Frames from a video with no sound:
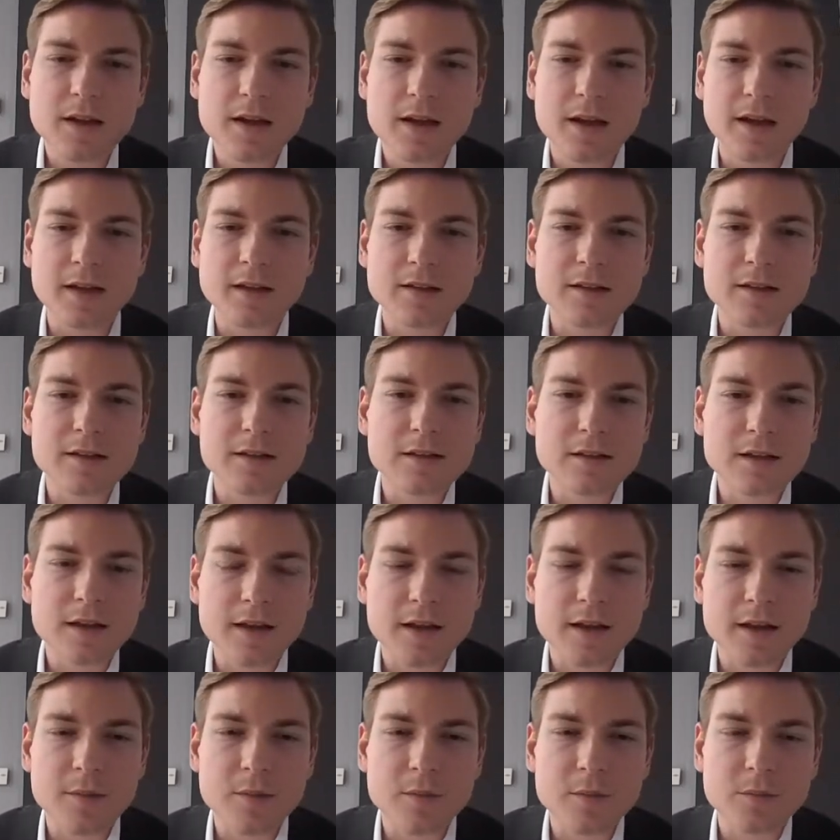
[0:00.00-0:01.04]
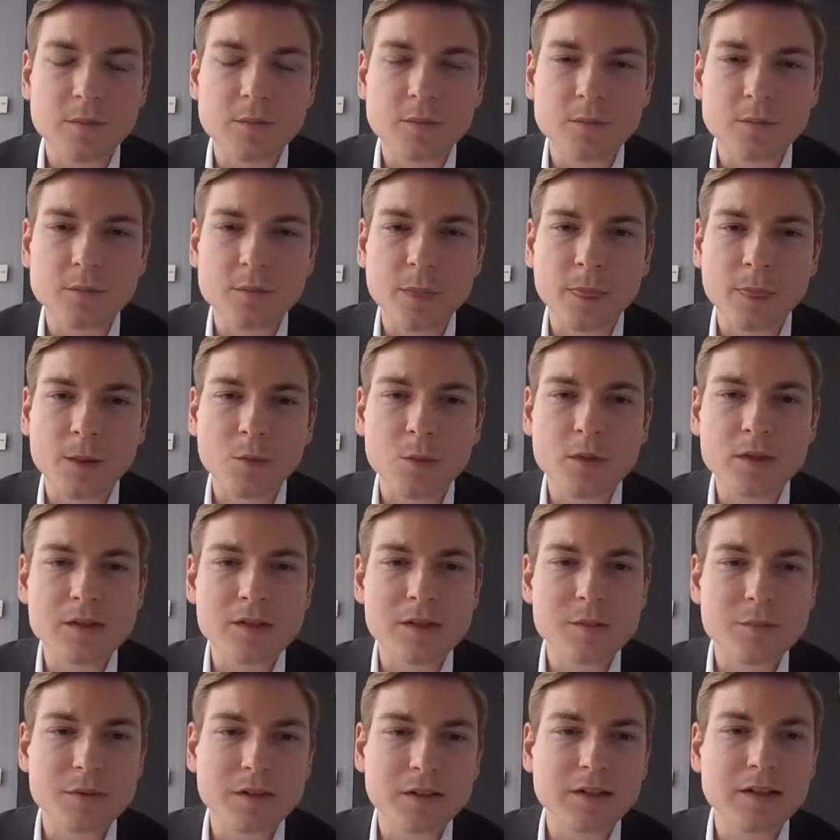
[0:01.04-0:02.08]
And we
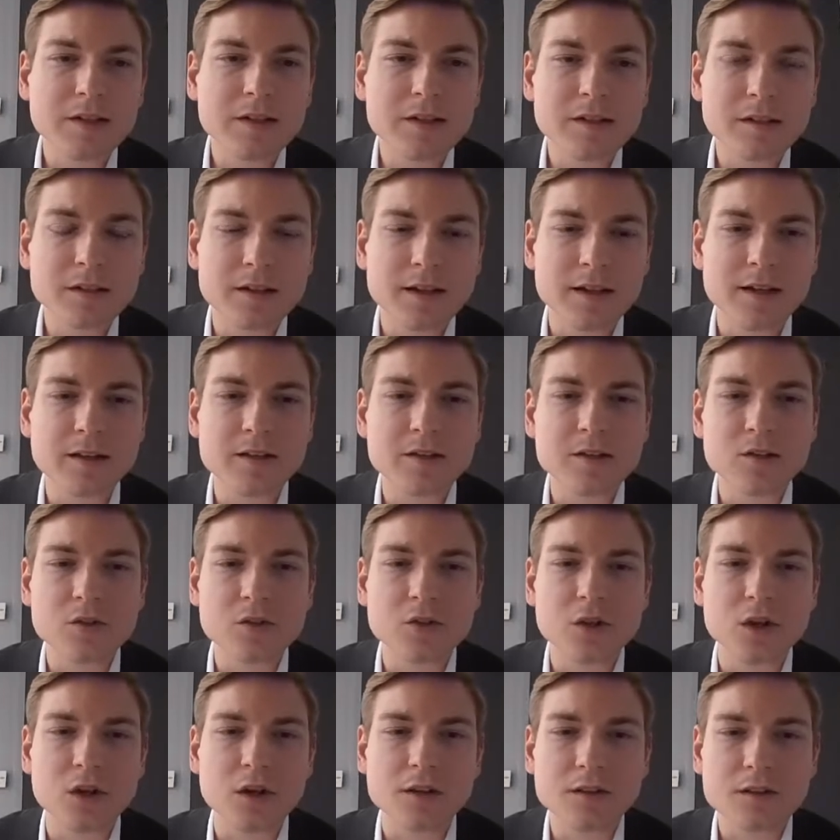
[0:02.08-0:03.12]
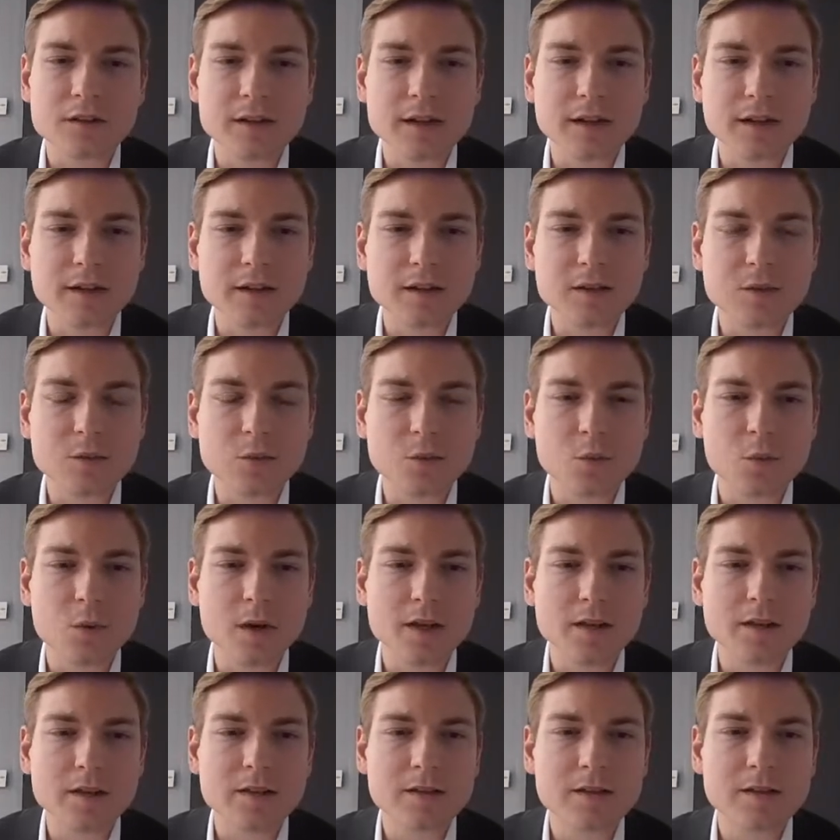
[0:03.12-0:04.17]
typically get into contact
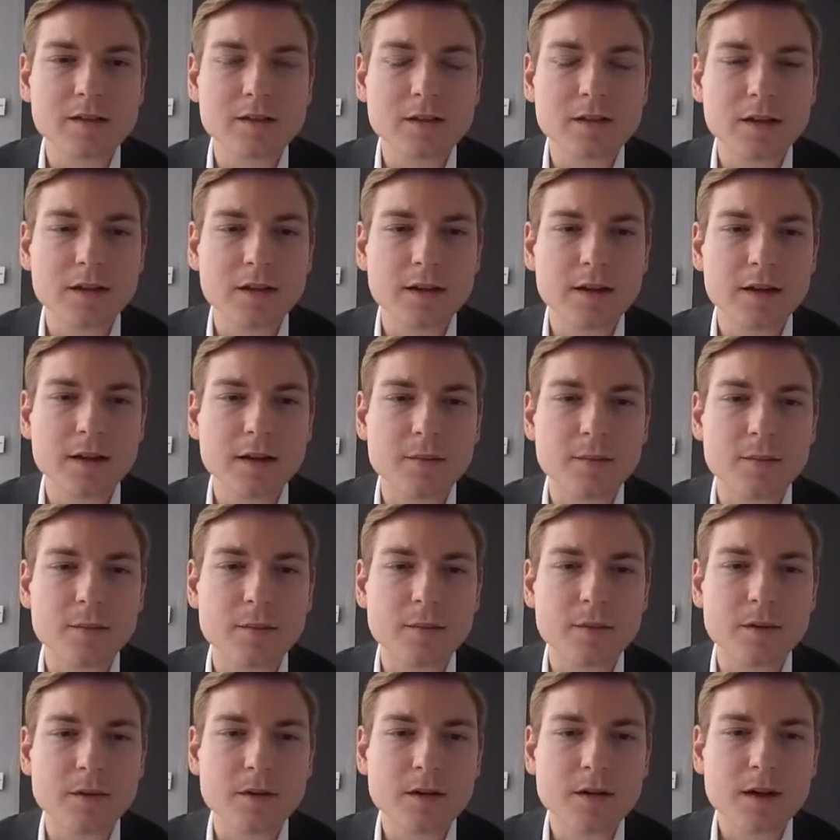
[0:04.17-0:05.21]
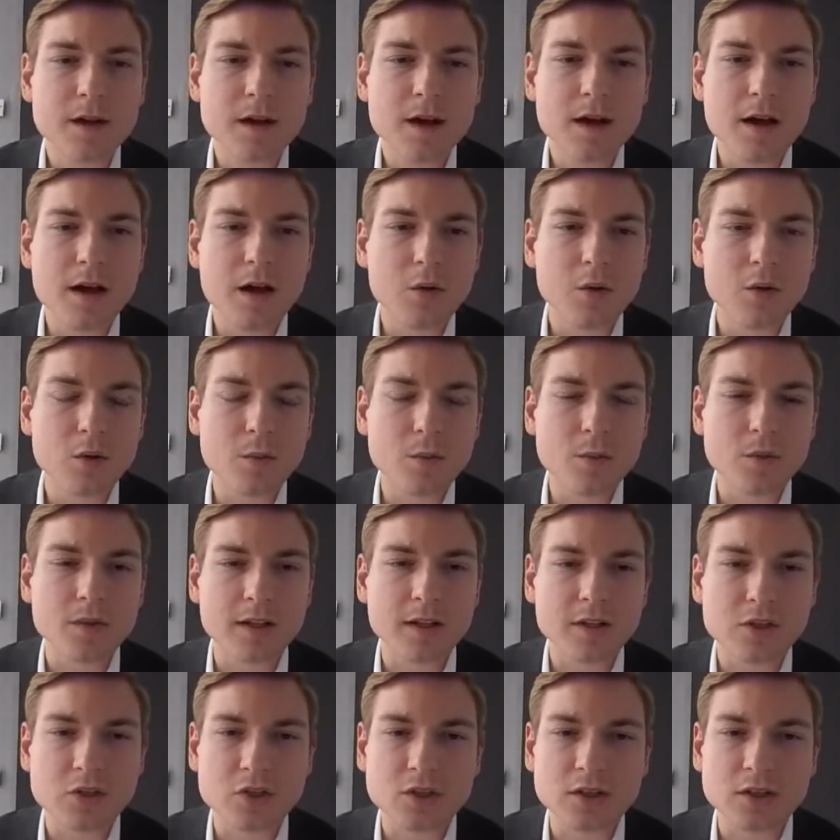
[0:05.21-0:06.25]
with our potential